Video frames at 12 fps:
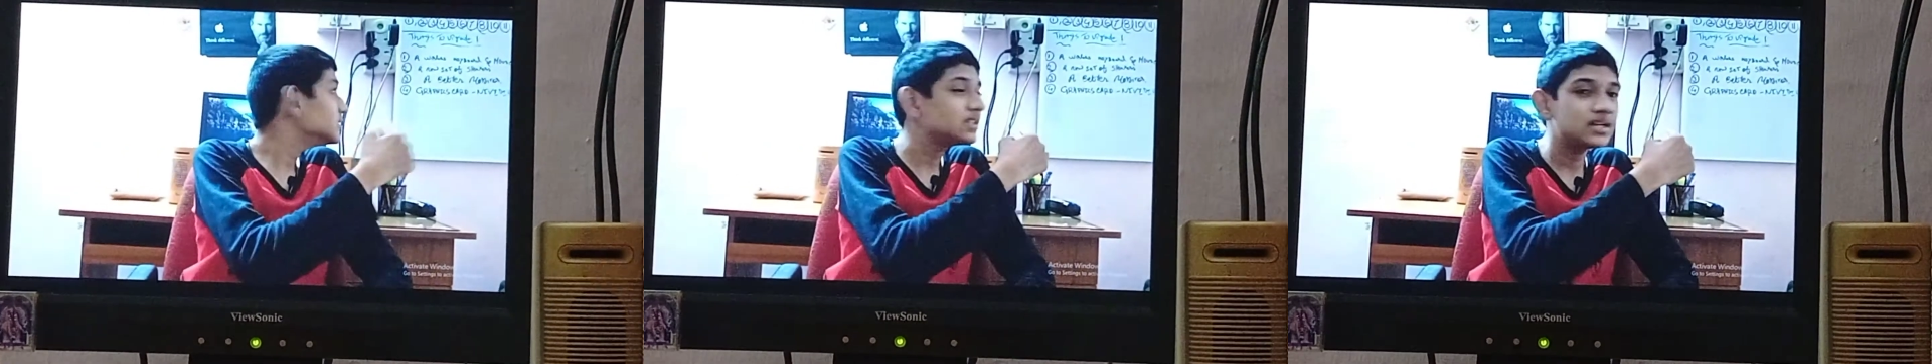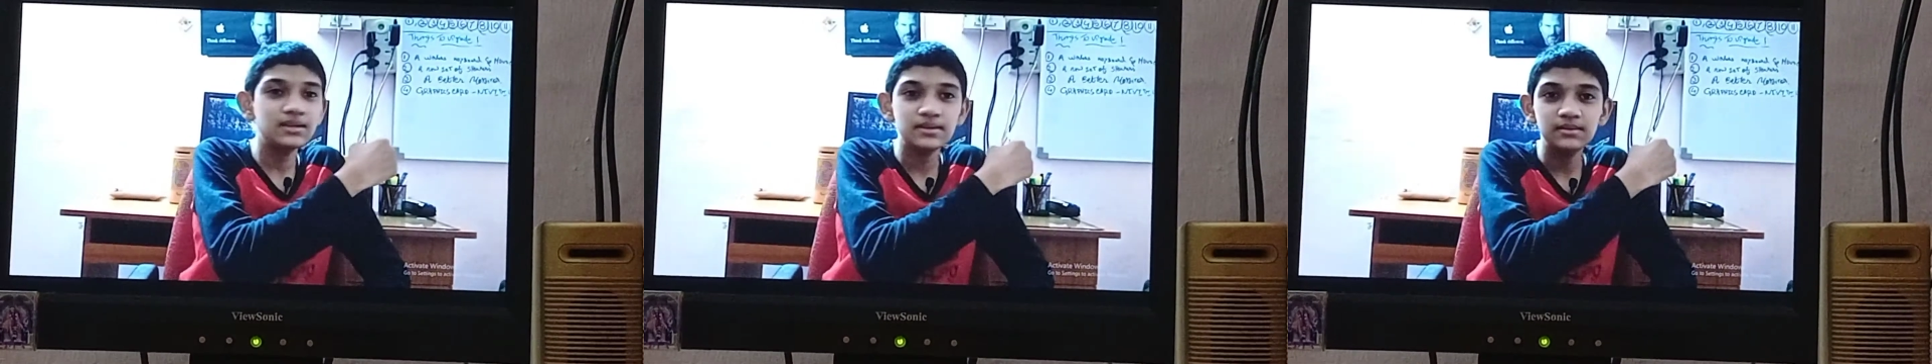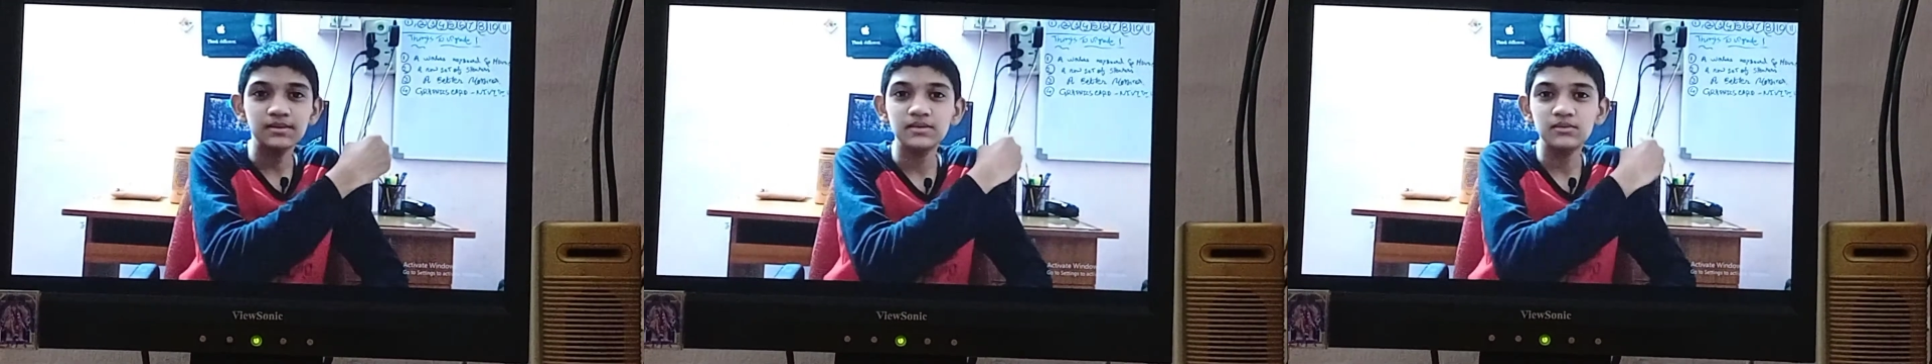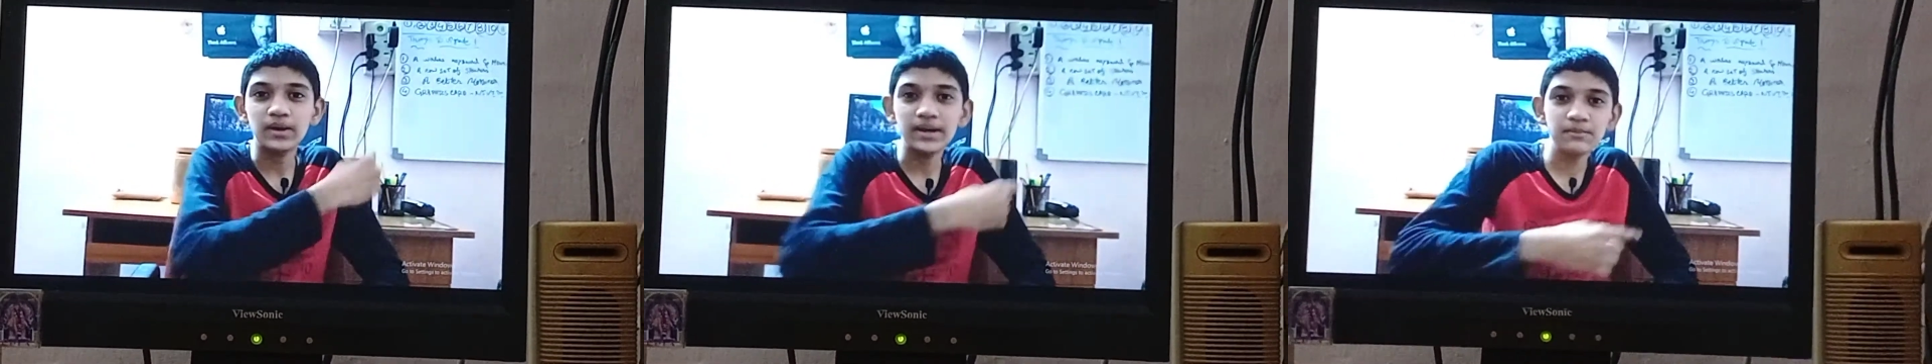that
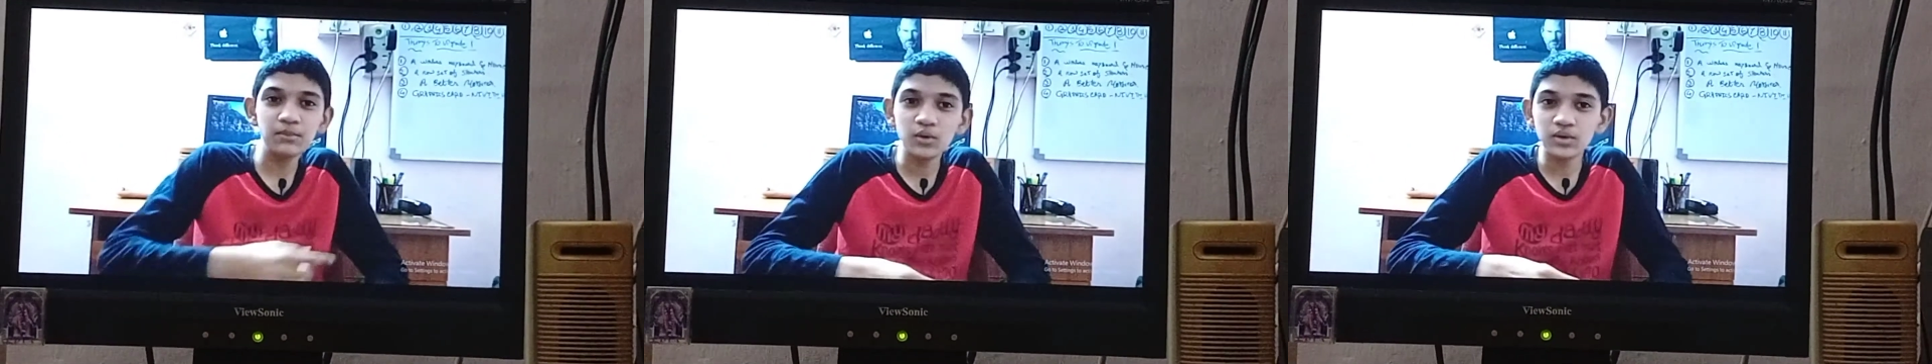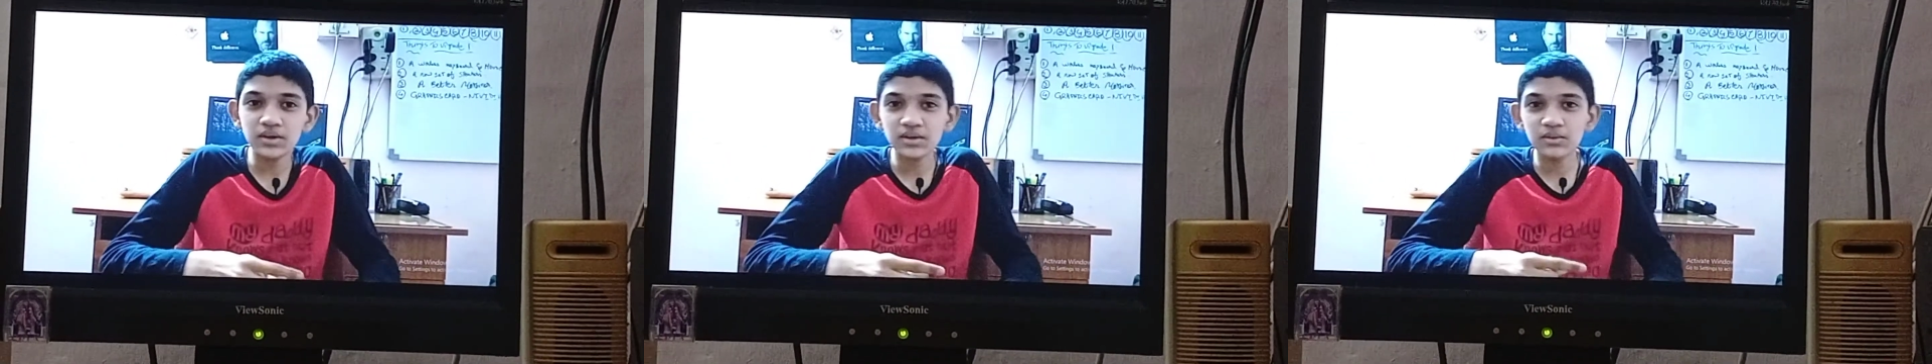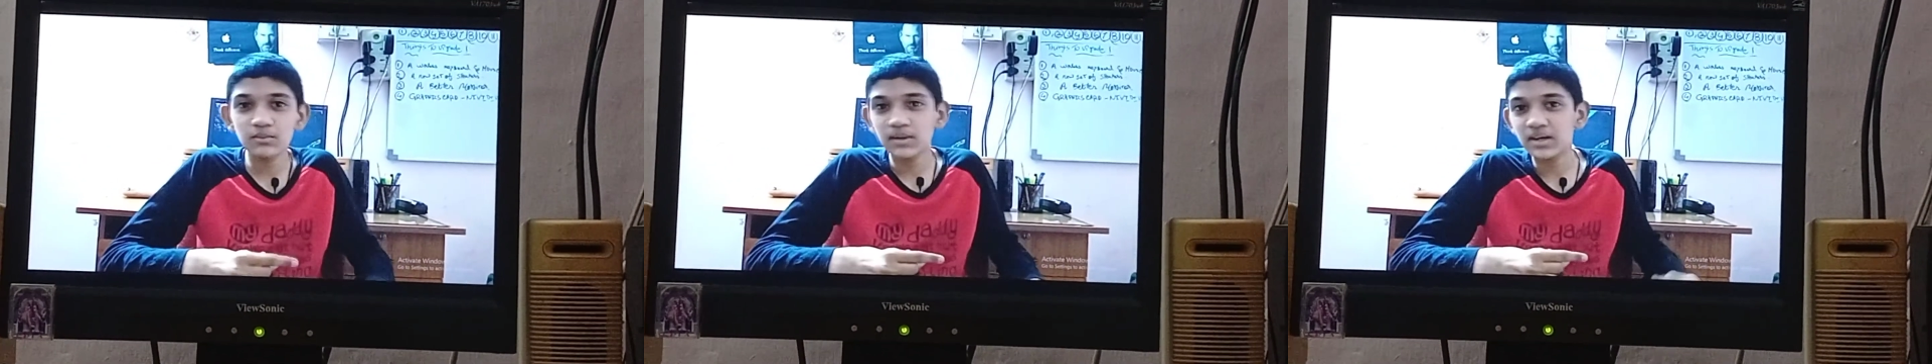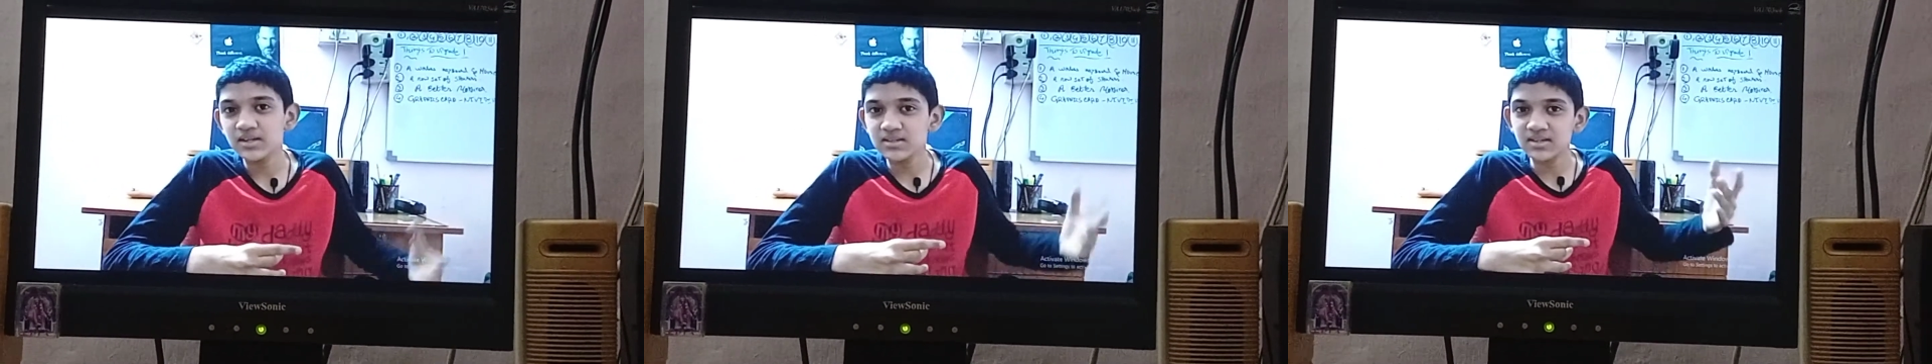whiteboard, you may
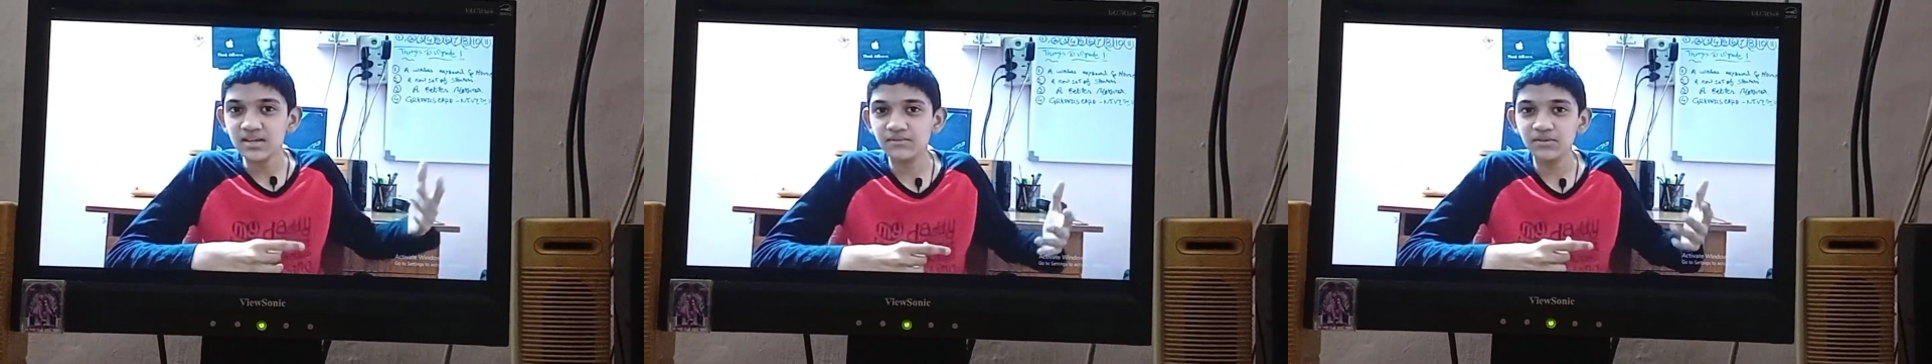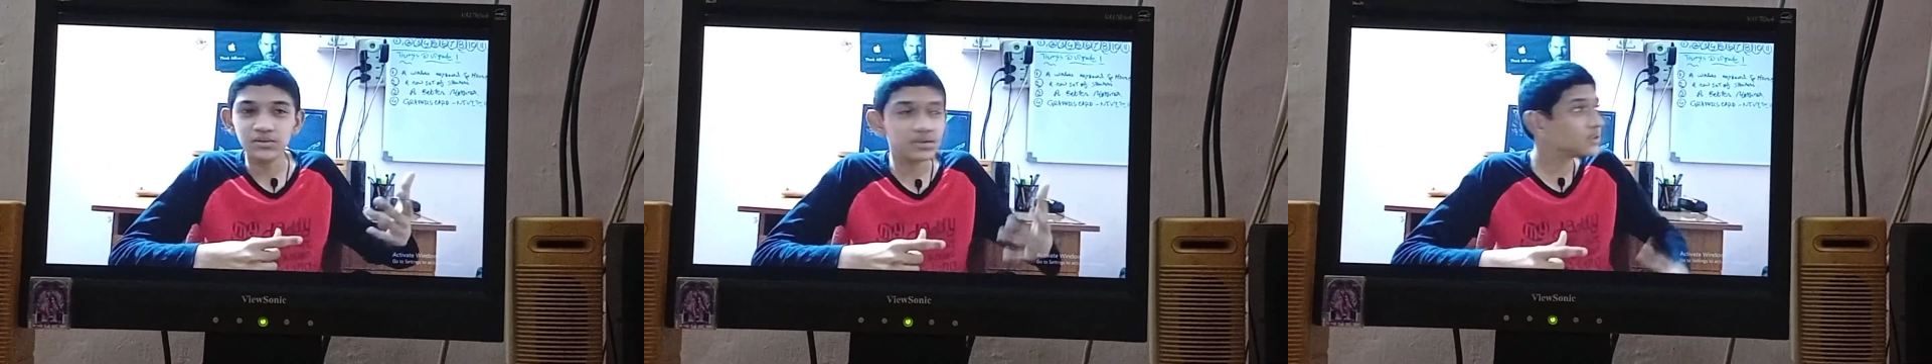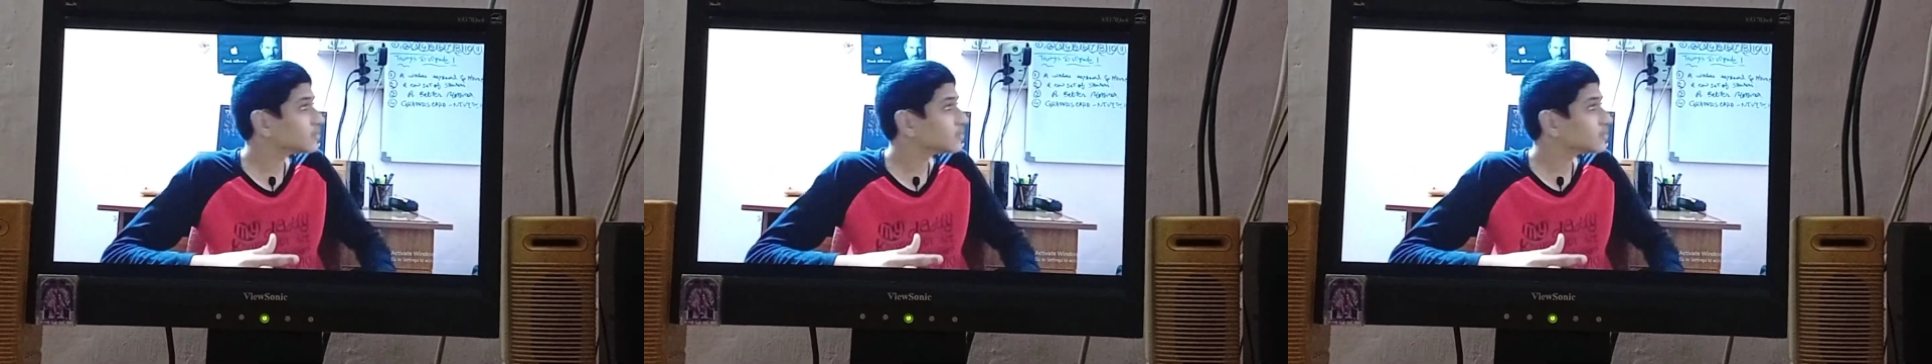understand few things